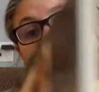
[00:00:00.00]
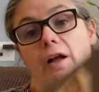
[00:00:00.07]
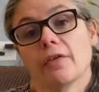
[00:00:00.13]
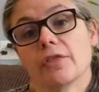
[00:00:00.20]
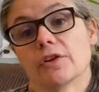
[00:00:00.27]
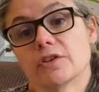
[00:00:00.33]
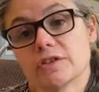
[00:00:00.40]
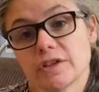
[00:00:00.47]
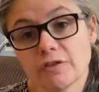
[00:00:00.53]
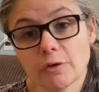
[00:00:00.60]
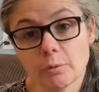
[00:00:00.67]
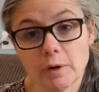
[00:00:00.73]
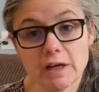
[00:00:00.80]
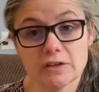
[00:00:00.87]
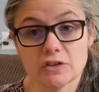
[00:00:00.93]
there's
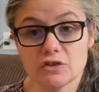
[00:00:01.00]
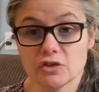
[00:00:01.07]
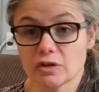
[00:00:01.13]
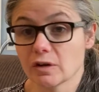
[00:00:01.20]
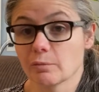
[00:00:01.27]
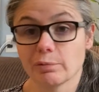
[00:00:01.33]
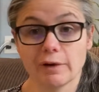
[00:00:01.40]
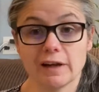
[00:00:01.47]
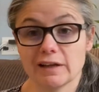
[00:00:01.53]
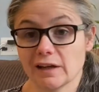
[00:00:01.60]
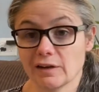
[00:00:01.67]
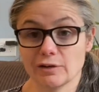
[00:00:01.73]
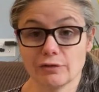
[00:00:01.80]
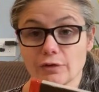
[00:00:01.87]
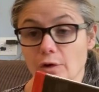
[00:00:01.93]
different ways that you can break
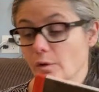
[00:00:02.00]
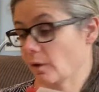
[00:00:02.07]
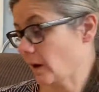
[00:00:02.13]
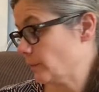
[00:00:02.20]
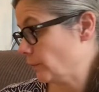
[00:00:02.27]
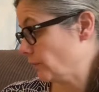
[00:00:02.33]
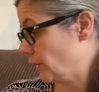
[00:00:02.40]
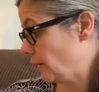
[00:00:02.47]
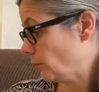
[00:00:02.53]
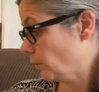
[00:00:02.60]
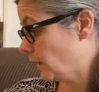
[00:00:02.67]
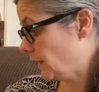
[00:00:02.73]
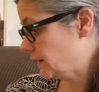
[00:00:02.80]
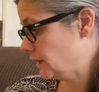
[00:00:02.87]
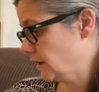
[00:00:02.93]
down your photo album, right?
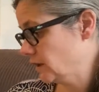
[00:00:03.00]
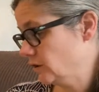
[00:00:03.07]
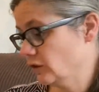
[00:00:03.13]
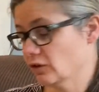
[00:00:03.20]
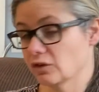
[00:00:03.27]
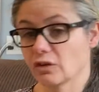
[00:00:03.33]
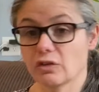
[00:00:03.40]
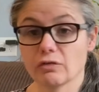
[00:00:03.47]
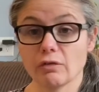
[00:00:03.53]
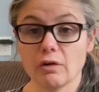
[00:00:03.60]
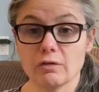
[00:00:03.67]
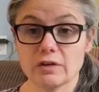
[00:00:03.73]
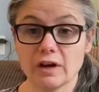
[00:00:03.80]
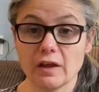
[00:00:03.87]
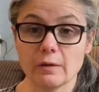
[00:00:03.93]
One, you can just
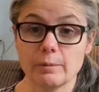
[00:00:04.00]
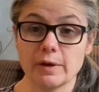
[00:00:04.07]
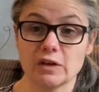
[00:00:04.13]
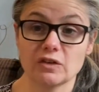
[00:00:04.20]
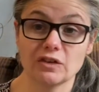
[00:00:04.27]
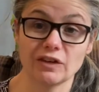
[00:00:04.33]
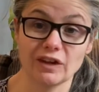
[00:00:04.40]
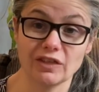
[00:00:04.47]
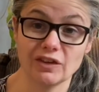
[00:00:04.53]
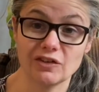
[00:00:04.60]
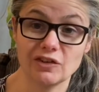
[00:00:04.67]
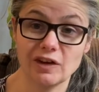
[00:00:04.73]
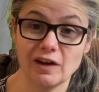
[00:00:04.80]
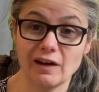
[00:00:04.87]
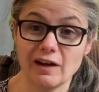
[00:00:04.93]
throw together pictures like
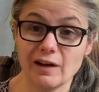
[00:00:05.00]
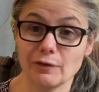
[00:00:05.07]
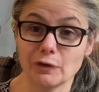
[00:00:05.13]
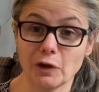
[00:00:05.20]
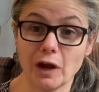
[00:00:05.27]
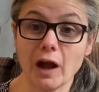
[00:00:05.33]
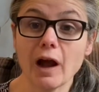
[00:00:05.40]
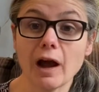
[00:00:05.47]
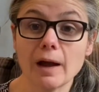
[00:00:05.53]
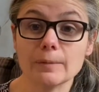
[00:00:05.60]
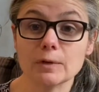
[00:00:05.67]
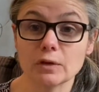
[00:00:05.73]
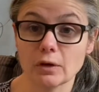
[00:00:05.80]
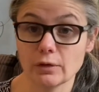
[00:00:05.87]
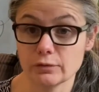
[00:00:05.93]
this year. I was like, oh, I'm
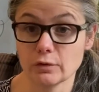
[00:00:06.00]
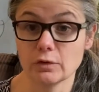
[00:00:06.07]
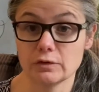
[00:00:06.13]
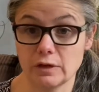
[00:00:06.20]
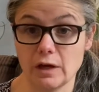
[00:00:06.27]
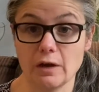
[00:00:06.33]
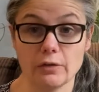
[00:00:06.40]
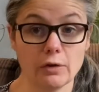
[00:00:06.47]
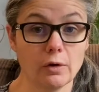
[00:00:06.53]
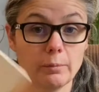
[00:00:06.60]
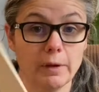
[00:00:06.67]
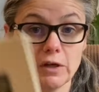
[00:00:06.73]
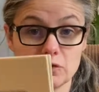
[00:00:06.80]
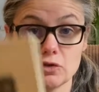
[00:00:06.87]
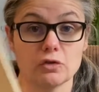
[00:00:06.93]
just going to throw together
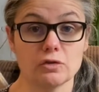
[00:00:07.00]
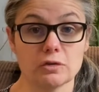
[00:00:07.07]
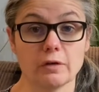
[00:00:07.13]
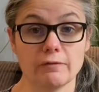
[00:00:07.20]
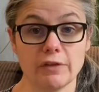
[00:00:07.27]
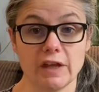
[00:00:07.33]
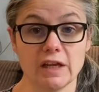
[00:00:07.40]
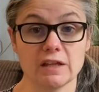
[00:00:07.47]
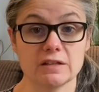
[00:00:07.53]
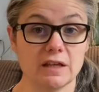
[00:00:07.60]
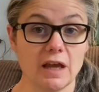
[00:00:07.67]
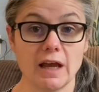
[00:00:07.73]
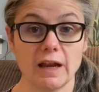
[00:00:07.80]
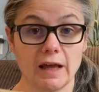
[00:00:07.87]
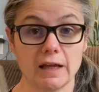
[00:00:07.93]
pictures of things
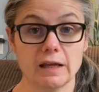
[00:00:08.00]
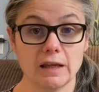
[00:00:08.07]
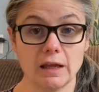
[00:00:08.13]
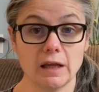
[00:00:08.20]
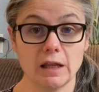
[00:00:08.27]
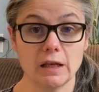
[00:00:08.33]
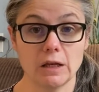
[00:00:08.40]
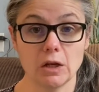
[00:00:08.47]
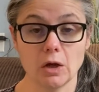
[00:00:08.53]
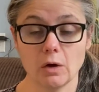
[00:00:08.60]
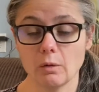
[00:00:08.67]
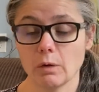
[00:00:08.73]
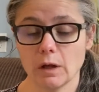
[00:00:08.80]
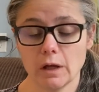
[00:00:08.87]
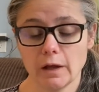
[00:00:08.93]
that I can't, you
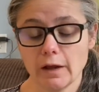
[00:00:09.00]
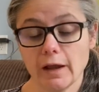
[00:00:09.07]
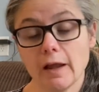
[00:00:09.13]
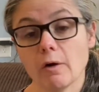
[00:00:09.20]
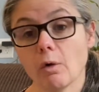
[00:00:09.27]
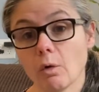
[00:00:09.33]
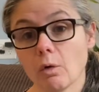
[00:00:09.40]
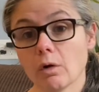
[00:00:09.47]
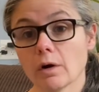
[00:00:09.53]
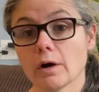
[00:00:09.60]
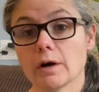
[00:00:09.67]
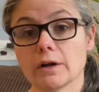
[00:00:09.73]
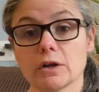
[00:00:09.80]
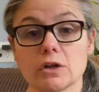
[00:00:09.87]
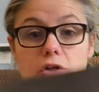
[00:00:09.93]
know.
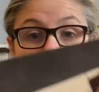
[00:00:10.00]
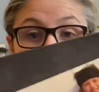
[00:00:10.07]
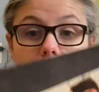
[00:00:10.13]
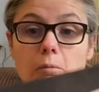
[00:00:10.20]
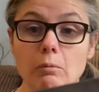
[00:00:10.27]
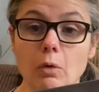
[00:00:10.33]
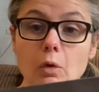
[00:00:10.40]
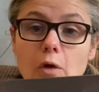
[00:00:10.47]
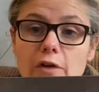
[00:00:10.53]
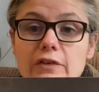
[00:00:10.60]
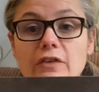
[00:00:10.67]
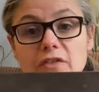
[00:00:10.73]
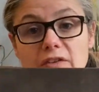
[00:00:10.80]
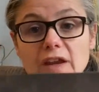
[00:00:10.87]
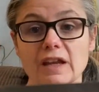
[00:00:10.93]
Or you can do it more
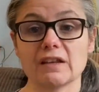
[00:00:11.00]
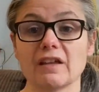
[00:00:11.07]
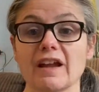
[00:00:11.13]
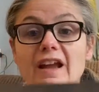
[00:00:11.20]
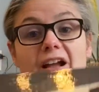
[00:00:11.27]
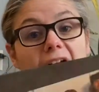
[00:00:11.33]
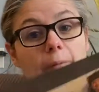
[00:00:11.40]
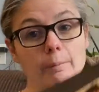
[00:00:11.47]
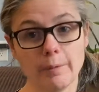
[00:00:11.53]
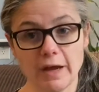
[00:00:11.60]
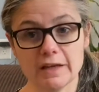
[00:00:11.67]
succinct, like by